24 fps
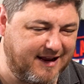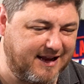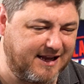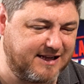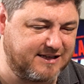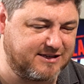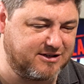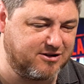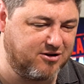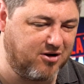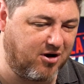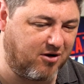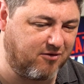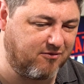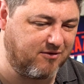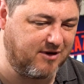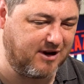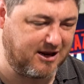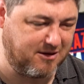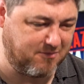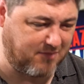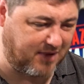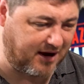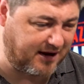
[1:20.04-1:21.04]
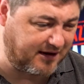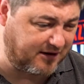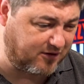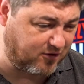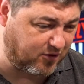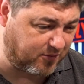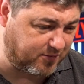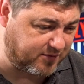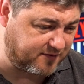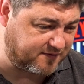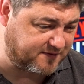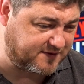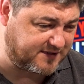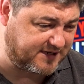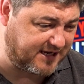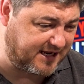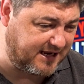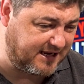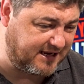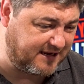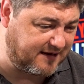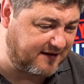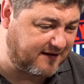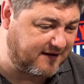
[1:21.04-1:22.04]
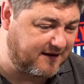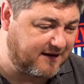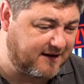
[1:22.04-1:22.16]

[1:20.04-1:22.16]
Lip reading: it's not really my cup of tea,